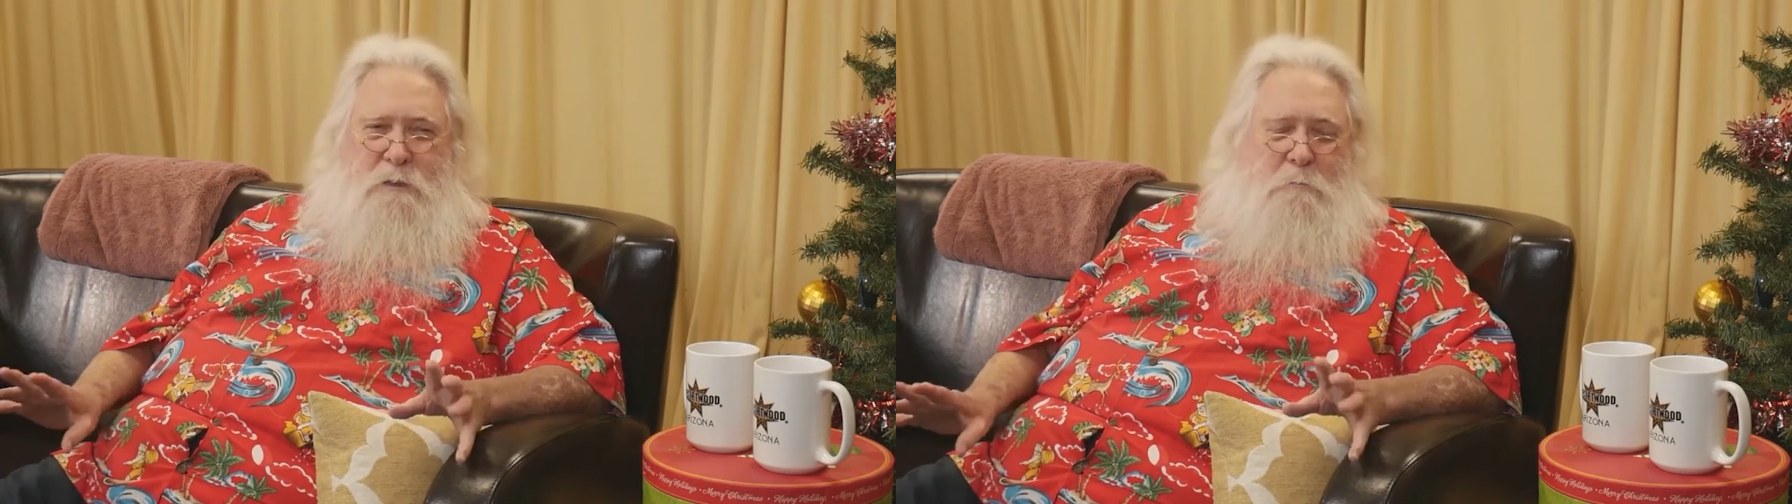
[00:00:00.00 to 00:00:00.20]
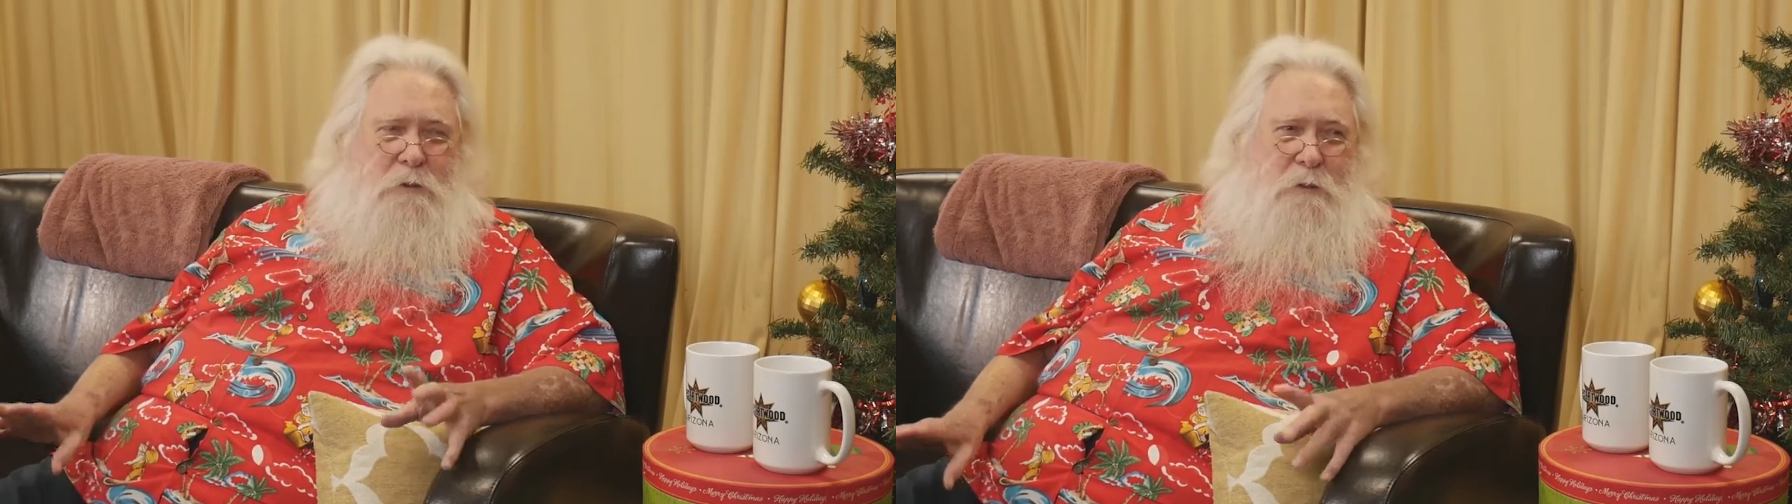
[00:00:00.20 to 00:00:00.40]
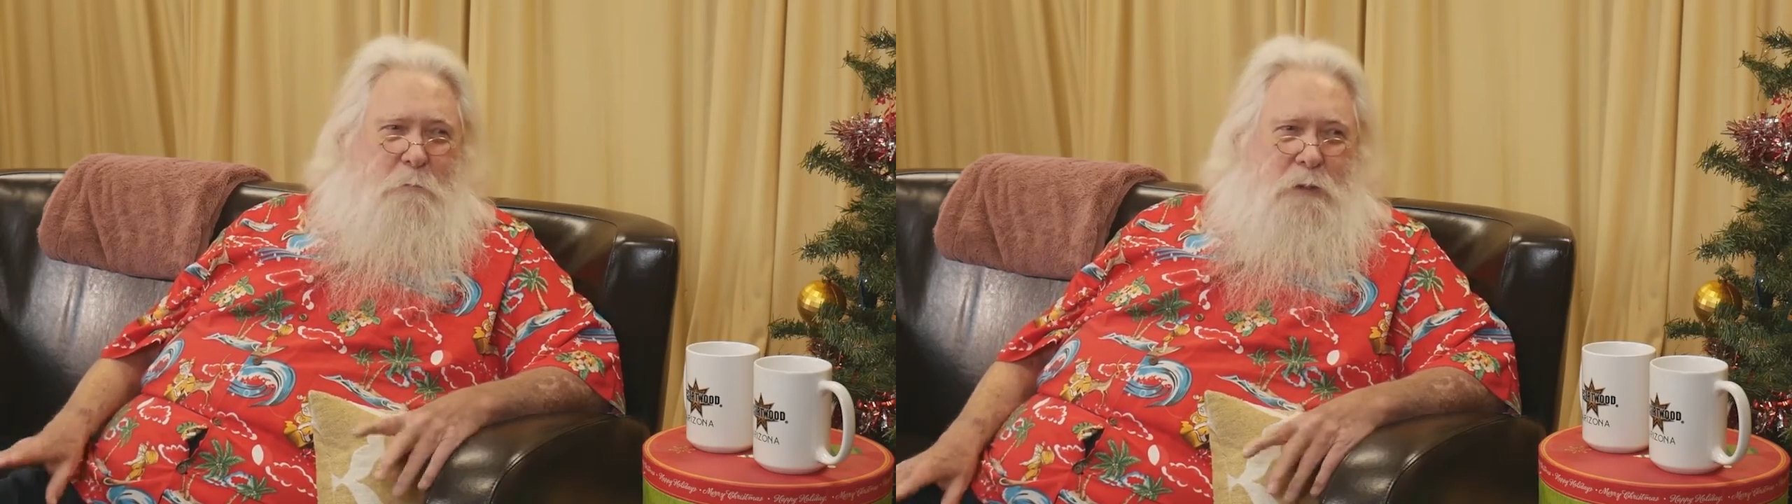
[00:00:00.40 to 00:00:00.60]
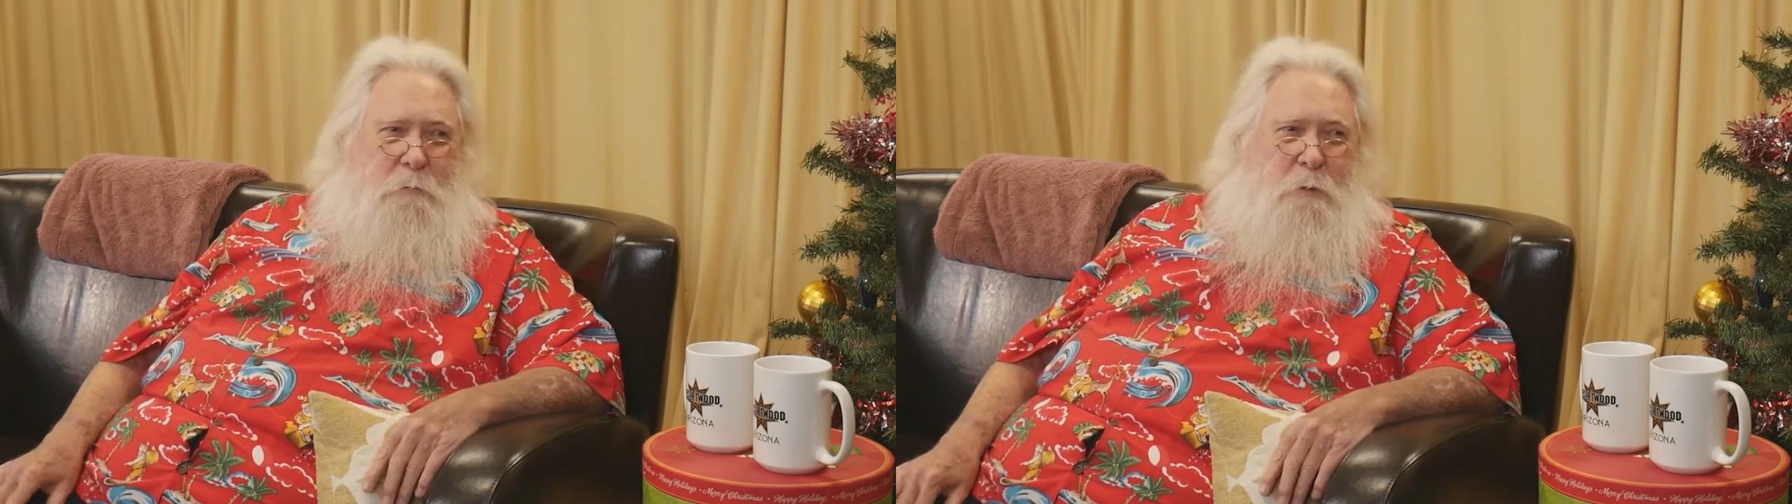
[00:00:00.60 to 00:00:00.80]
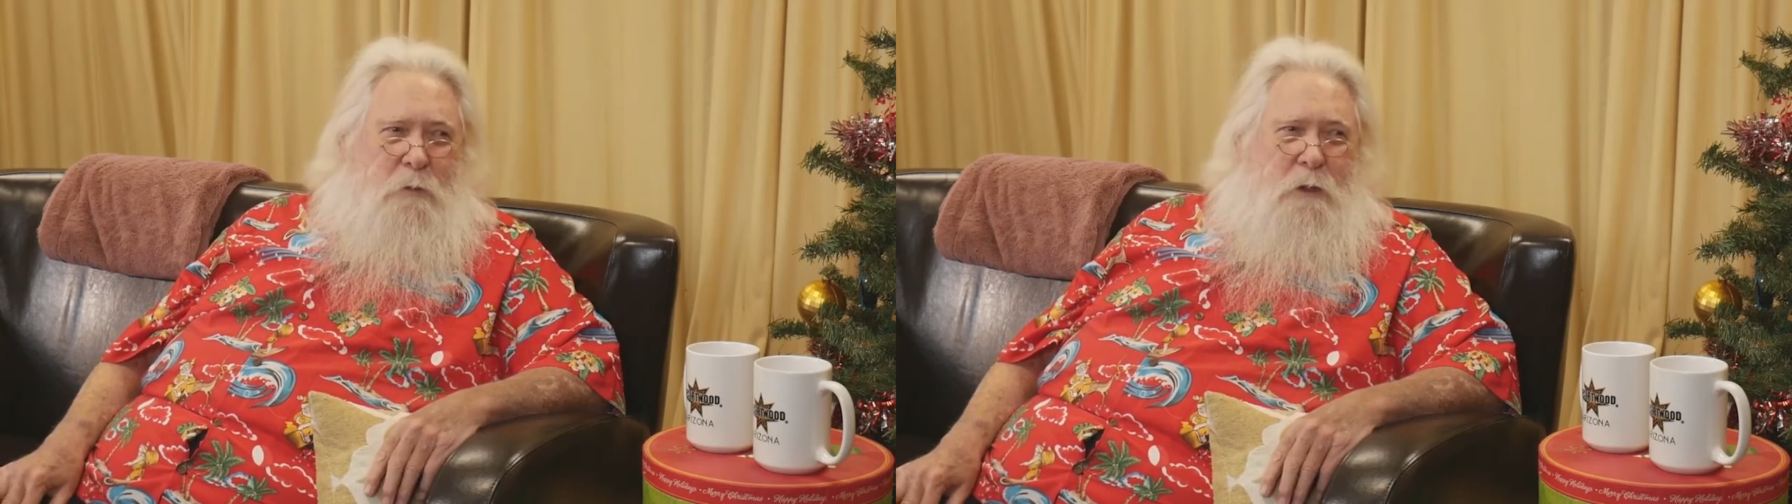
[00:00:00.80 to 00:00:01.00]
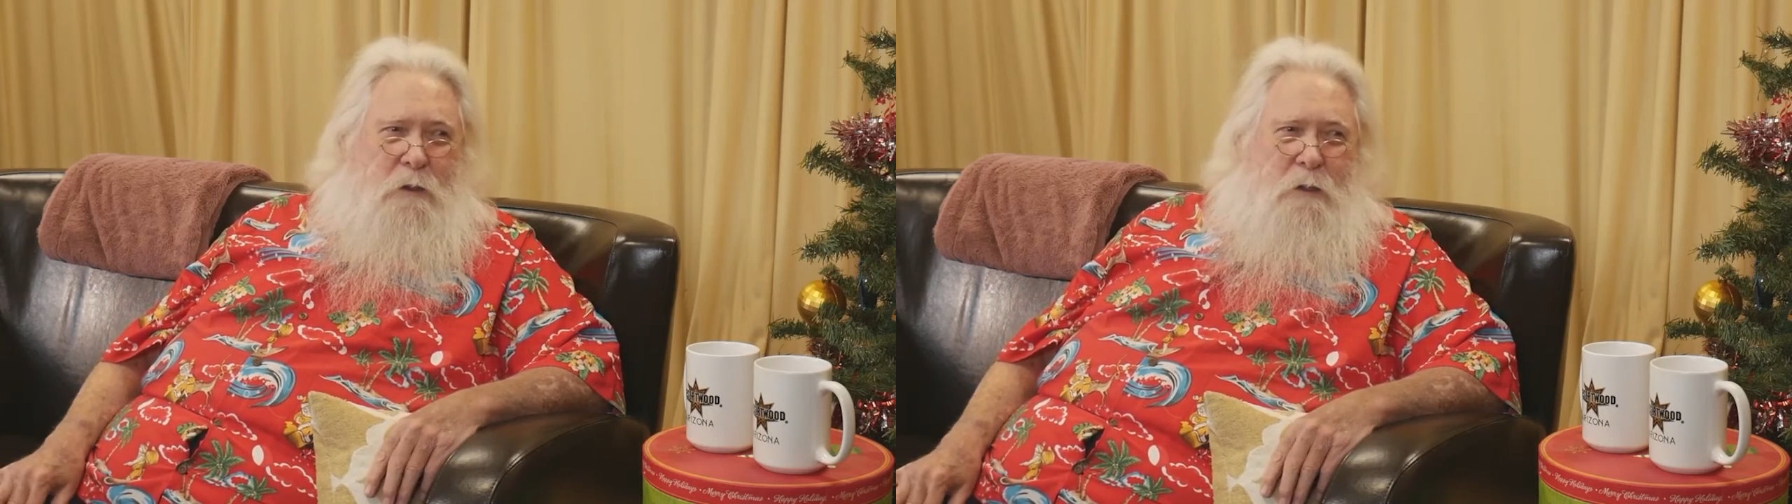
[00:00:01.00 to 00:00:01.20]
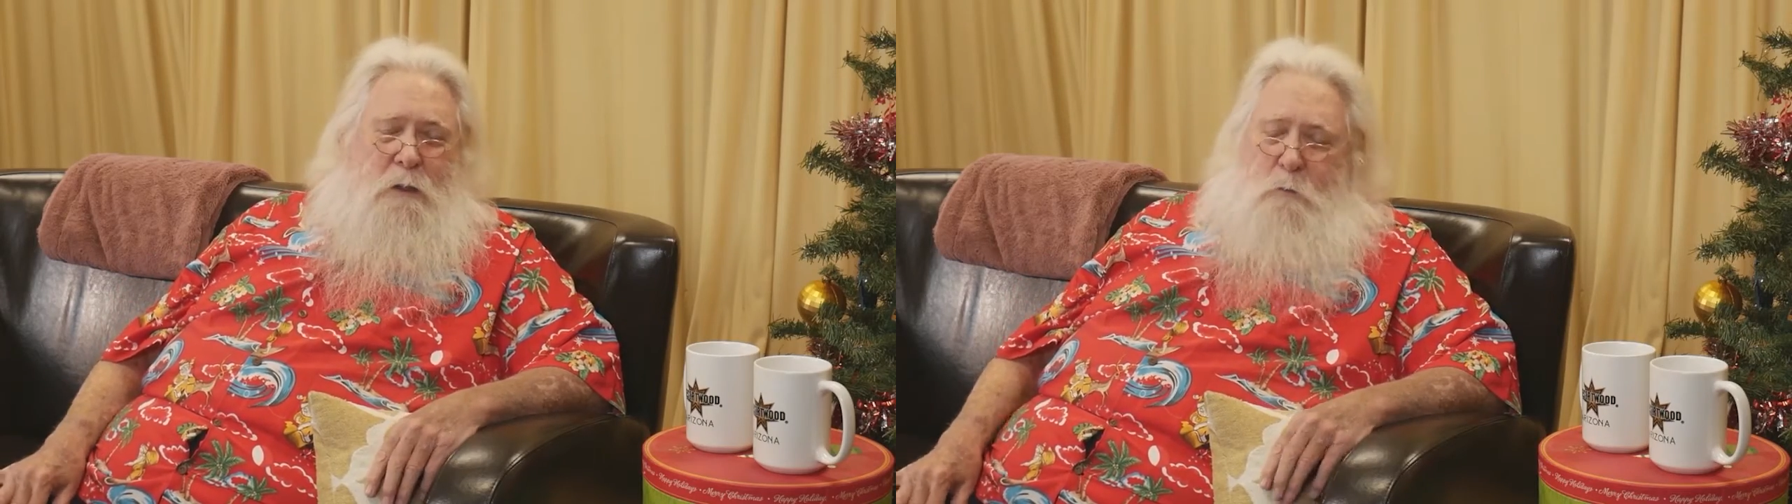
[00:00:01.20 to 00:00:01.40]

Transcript: up to the people, and